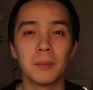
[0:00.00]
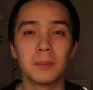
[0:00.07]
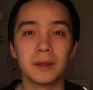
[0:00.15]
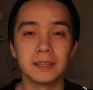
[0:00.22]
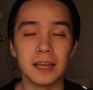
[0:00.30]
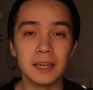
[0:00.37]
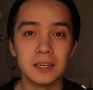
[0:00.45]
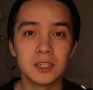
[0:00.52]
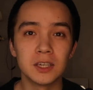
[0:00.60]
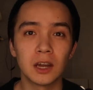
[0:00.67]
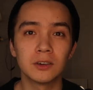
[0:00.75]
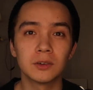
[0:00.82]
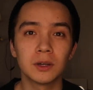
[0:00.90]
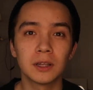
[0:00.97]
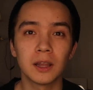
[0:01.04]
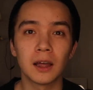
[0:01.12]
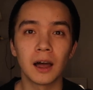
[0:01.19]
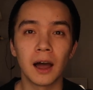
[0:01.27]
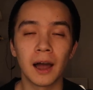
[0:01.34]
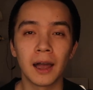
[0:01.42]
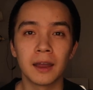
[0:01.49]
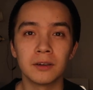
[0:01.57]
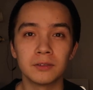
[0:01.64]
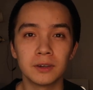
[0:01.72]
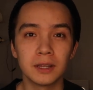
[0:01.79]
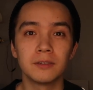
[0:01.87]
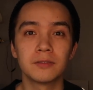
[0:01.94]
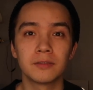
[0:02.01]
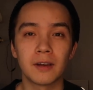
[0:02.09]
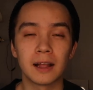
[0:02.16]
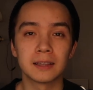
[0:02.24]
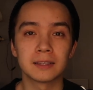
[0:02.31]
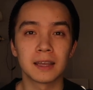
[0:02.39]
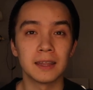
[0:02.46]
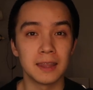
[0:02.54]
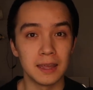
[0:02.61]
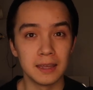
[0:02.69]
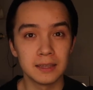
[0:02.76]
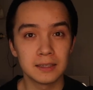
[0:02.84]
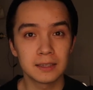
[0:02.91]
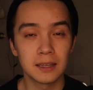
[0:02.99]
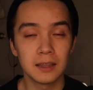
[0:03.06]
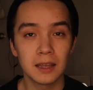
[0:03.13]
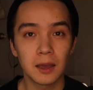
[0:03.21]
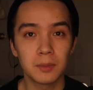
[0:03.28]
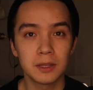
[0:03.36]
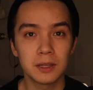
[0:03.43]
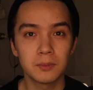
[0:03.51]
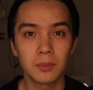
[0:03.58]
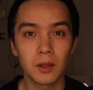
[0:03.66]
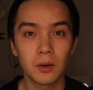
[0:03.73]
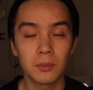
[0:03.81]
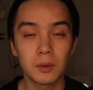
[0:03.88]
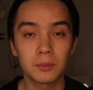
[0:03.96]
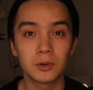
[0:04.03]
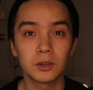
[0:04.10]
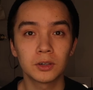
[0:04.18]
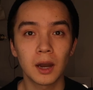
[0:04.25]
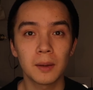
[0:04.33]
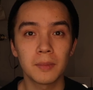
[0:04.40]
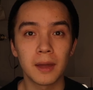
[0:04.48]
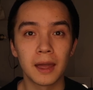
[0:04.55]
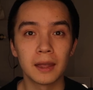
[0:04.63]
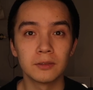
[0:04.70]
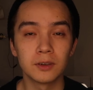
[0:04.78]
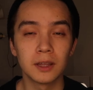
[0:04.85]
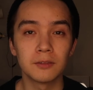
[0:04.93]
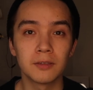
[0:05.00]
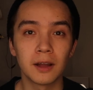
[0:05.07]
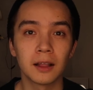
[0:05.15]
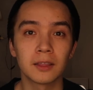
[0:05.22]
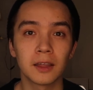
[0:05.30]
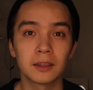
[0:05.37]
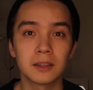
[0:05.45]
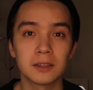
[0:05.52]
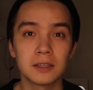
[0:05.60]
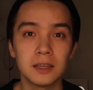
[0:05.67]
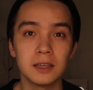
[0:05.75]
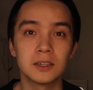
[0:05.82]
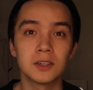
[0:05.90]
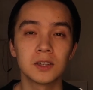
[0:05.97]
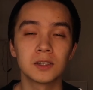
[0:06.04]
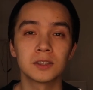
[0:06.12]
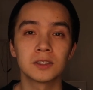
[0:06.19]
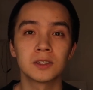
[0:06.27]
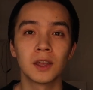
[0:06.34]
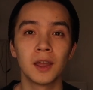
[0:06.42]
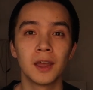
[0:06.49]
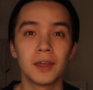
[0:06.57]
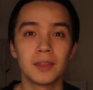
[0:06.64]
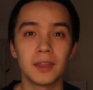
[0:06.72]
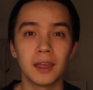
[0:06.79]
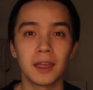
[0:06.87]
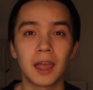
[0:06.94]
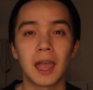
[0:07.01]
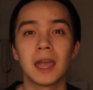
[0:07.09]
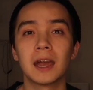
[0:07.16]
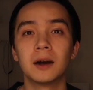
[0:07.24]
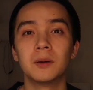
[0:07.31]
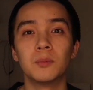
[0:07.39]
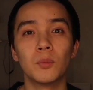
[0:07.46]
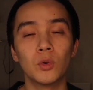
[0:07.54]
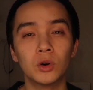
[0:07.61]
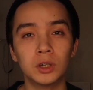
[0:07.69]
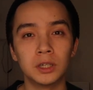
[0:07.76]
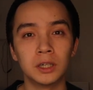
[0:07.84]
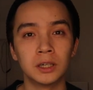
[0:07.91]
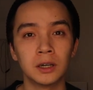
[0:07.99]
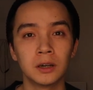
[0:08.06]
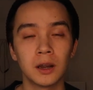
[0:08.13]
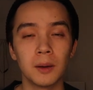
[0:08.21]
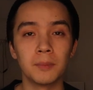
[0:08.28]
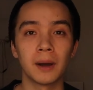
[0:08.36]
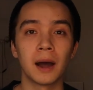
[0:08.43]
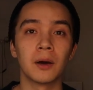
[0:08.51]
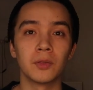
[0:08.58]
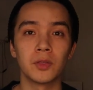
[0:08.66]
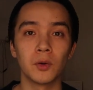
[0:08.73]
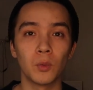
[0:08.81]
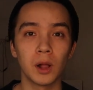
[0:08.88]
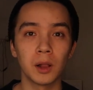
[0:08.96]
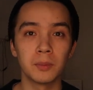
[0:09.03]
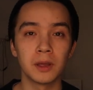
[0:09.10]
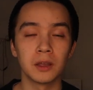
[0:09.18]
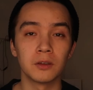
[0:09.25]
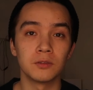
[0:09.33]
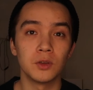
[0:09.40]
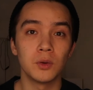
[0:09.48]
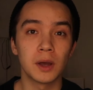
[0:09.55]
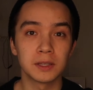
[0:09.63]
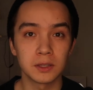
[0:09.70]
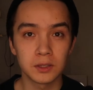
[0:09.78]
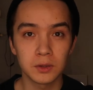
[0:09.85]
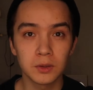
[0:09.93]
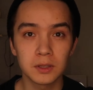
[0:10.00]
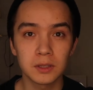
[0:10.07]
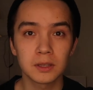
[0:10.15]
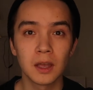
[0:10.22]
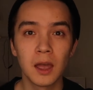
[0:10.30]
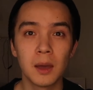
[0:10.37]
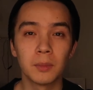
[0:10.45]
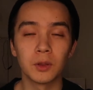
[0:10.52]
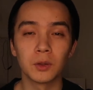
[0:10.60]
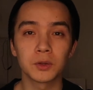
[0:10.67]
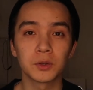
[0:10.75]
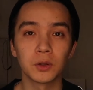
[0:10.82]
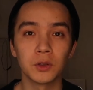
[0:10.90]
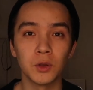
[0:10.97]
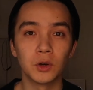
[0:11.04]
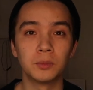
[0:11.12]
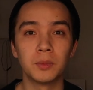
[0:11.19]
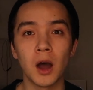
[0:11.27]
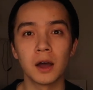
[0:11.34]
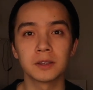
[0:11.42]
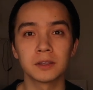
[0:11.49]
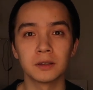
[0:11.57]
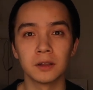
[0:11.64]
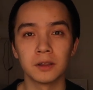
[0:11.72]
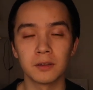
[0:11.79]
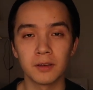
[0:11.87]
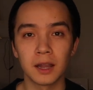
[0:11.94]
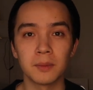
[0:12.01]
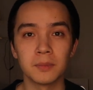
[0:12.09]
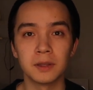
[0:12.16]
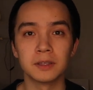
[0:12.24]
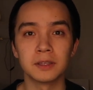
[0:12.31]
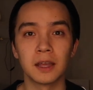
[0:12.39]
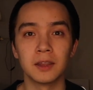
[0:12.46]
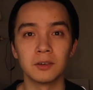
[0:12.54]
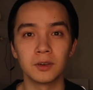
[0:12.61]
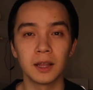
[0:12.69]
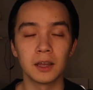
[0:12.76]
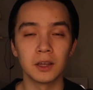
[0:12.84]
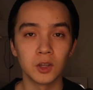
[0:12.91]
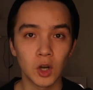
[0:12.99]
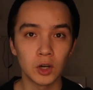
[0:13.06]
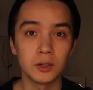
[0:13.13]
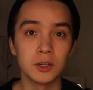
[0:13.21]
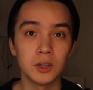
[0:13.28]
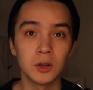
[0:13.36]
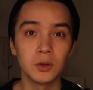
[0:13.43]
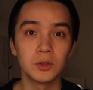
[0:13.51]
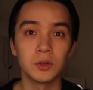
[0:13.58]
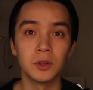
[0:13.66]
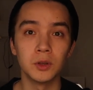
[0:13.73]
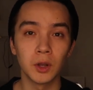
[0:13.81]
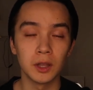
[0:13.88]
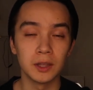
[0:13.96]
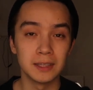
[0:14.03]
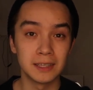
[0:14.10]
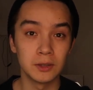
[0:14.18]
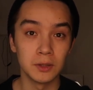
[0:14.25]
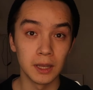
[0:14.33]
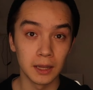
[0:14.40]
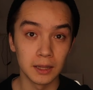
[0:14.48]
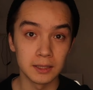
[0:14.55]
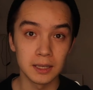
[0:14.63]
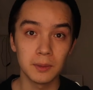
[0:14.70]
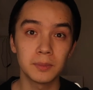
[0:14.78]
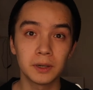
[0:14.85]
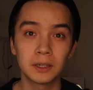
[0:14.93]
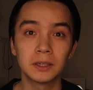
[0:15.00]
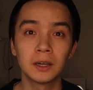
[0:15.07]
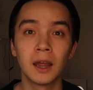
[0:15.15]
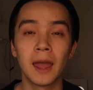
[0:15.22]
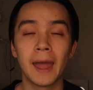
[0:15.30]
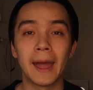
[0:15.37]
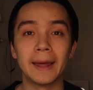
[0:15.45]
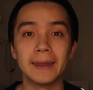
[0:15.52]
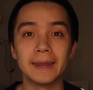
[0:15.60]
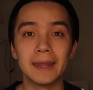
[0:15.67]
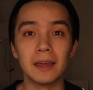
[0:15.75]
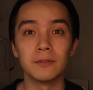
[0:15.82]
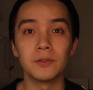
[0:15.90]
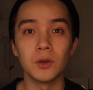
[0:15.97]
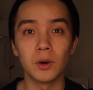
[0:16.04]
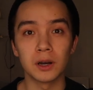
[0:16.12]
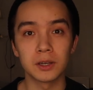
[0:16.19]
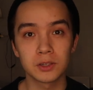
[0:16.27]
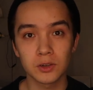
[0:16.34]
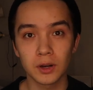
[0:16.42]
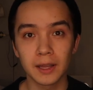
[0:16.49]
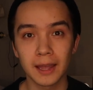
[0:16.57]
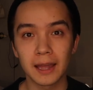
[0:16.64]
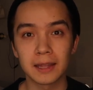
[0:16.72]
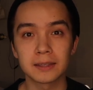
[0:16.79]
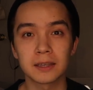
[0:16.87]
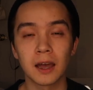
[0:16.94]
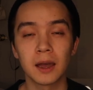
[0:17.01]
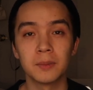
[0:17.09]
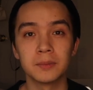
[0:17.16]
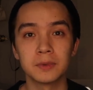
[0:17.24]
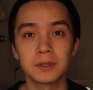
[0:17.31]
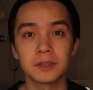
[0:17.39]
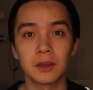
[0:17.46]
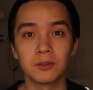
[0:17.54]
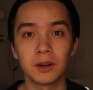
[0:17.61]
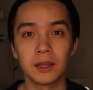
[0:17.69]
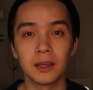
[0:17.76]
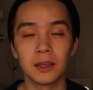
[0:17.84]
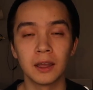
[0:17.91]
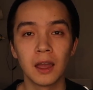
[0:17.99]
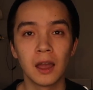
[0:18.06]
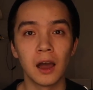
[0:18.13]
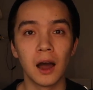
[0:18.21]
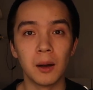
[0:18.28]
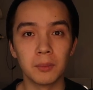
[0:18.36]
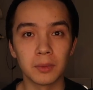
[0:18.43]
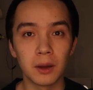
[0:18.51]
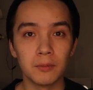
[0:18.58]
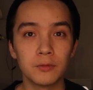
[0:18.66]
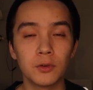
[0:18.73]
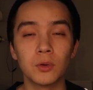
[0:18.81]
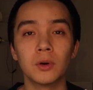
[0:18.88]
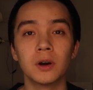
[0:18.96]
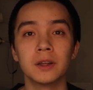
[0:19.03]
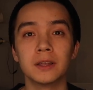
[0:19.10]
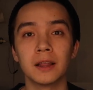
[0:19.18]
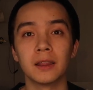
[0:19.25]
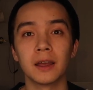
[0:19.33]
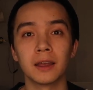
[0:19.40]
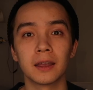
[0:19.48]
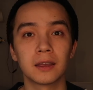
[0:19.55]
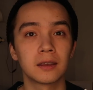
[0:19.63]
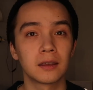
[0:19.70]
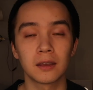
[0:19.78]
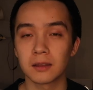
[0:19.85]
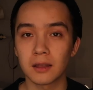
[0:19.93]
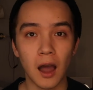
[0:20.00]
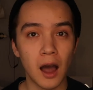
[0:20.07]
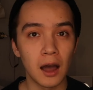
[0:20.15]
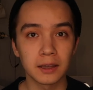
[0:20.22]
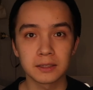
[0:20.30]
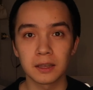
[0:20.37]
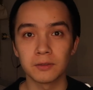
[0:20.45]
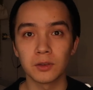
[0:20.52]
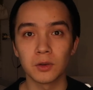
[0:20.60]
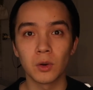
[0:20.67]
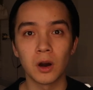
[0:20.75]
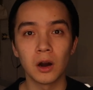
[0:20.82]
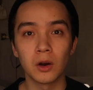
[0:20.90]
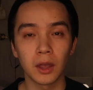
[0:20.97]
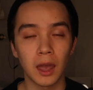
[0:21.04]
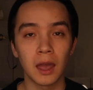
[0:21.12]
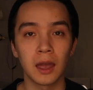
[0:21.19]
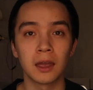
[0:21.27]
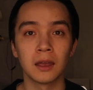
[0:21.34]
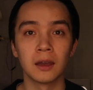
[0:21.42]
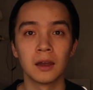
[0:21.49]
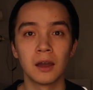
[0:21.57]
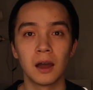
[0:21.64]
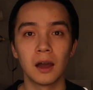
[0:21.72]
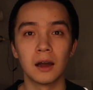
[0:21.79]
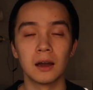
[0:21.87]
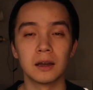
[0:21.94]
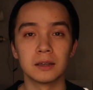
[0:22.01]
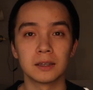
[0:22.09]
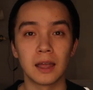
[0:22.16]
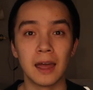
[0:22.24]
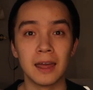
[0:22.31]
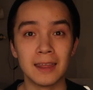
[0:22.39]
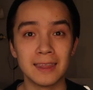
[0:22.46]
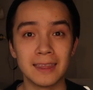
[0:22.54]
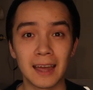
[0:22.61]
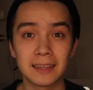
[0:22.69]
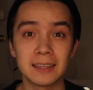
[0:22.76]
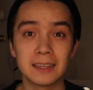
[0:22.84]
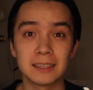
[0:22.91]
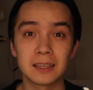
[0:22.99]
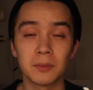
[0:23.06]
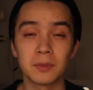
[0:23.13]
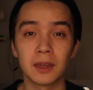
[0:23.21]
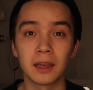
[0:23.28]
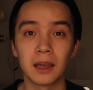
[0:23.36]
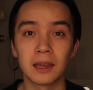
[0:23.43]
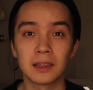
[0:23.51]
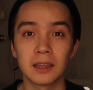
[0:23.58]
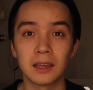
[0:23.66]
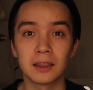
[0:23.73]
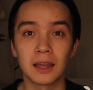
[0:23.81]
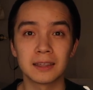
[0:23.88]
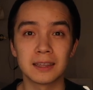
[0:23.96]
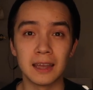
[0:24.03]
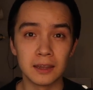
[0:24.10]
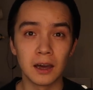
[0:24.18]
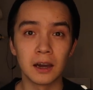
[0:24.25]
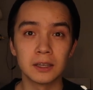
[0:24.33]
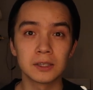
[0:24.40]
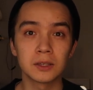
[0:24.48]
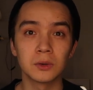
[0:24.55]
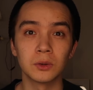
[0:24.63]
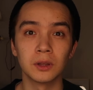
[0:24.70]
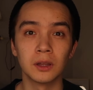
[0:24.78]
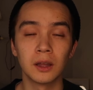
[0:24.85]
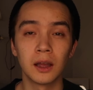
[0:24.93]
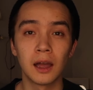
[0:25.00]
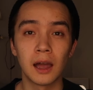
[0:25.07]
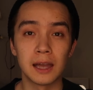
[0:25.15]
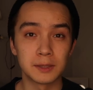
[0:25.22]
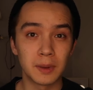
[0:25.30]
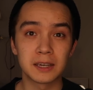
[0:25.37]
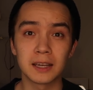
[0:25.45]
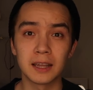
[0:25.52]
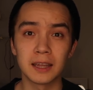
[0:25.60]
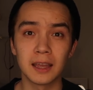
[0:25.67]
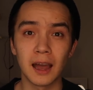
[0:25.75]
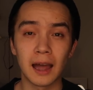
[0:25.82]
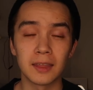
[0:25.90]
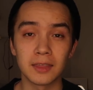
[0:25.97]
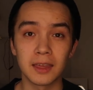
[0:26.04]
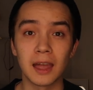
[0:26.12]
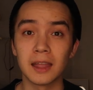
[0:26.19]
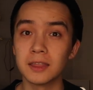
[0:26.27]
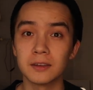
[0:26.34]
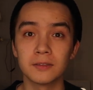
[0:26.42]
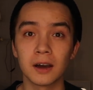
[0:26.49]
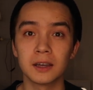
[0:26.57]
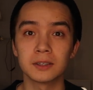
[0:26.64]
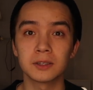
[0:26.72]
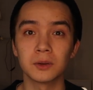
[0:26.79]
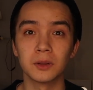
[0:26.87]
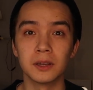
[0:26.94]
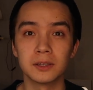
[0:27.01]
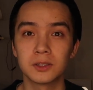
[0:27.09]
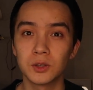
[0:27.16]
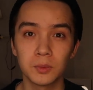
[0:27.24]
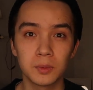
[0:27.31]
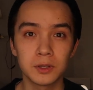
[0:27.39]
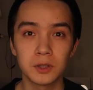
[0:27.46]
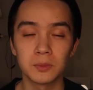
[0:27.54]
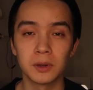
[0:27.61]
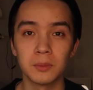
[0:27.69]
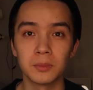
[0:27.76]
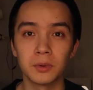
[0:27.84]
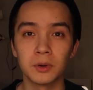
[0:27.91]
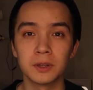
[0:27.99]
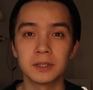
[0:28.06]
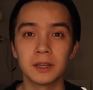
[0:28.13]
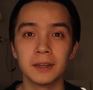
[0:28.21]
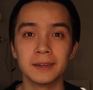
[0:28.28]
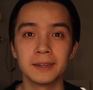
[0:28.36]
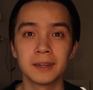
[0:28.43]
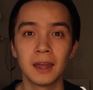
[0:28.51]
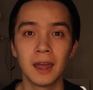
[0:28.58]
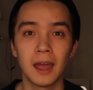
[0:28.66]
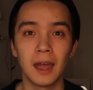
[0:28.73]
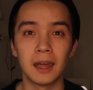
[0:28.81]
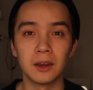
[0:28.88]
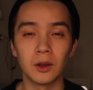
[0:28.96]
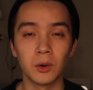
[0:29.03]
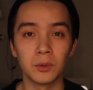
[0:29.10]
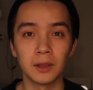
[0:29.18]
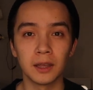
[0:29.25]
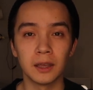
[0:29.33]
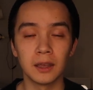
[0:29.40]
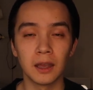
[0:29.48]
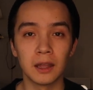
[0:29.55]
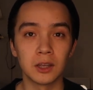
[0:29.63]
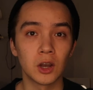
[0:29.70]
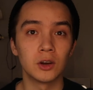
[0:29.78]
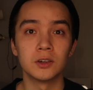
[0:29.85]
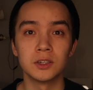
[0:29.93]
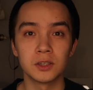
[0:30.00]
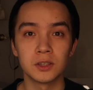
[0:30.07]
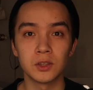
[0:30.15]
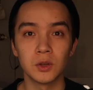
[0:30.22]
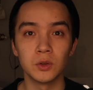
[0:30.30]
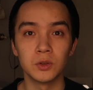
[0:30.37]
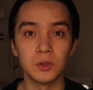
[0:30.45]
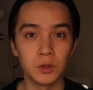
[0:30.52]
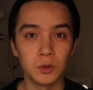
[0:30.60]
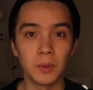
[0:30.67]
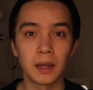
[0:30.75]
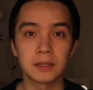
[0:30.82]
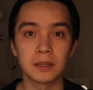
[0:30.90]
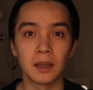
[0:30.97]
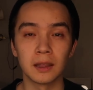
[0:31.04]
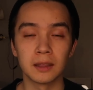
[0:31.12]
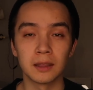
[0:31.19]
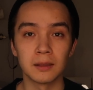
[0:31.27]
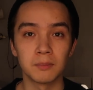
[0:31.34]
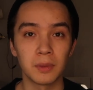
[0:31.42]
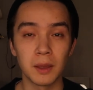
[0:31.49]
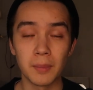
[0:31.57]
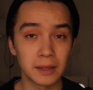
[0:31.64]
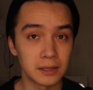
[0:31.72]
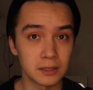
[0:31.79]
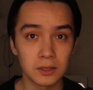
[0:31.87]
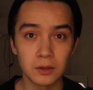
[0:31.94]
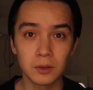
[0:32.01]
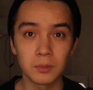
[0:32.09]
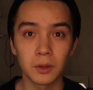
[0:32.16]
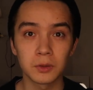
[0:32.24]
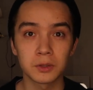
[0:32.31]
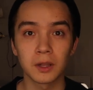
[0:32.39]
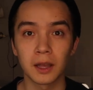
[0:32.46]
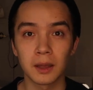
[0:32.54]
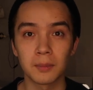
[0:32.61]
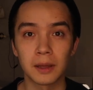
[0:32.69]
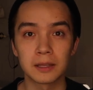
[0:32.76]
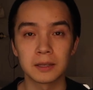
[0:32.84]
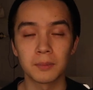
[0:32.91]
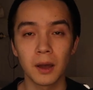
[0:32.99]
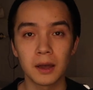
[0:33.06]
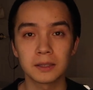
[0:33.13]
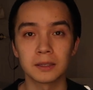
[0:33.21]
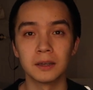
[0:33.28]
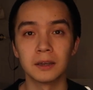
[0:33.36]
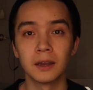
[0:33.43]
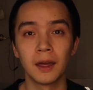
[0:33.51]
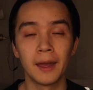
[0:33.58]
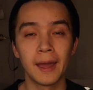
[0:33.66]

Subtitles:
But in general, I really felt at ease in the IB diploma program and really felt like the teachers, they care more about the well-being of you as a student, but also your personal development. And they really encourage you to dig deeper. And if you are struggling at times, they really come forward and like ask if you are okay. And that is something I think that in high school, especially at the end of high school, is super, super important and only encourages you to do better and be a better student, but also like a better person.